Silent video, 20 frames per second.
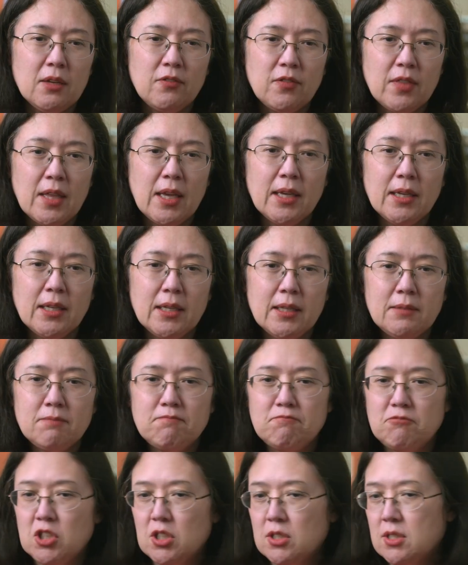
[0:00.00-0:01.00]
if they
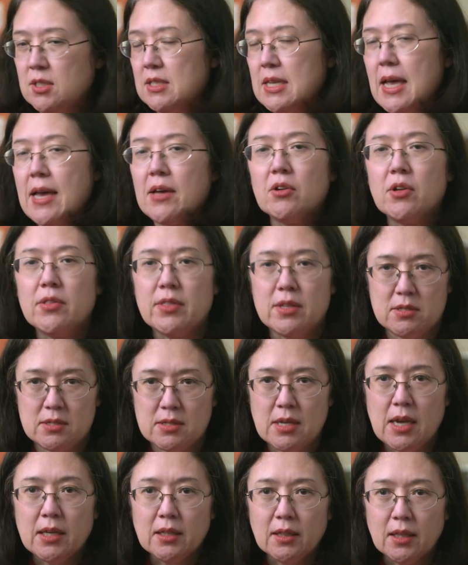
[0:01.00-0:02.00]
just sat on the
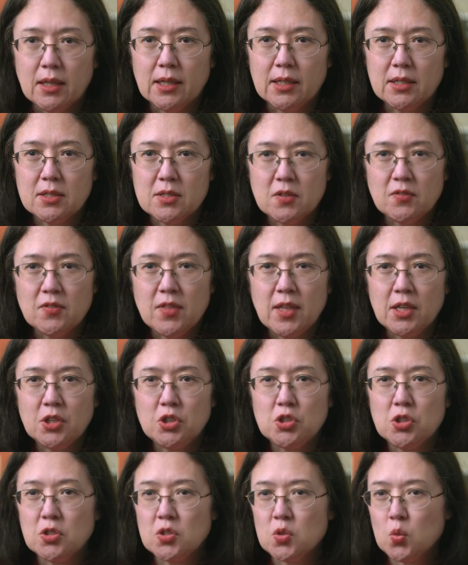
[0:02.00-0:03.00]
sidelines, if they
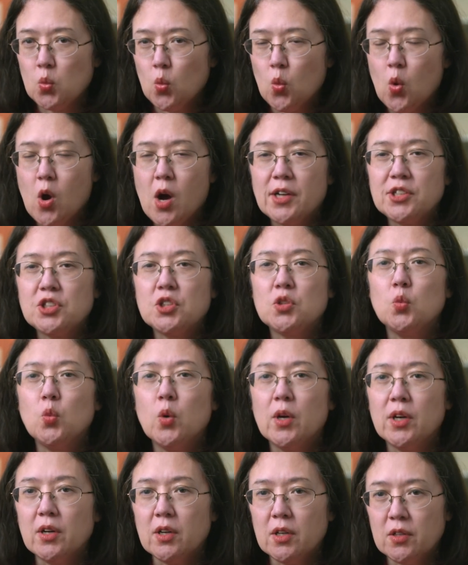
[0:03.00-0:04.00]
just watched
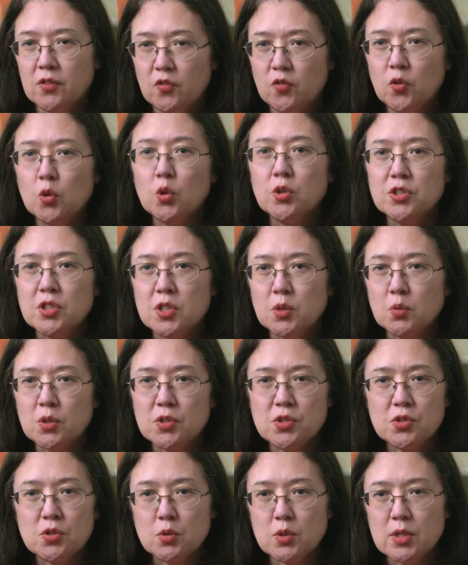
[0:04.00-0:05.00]
what unfolded with
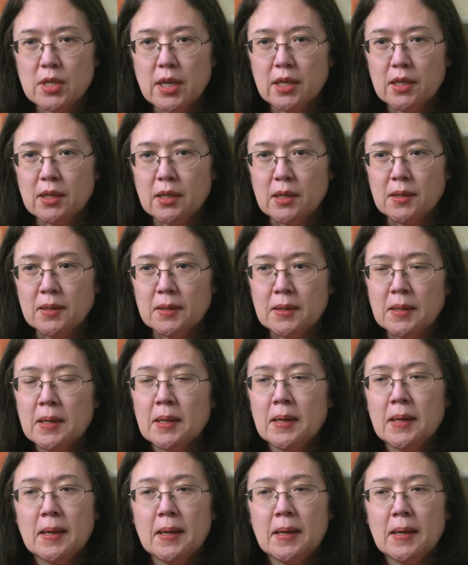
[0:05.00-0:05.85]
Susanna,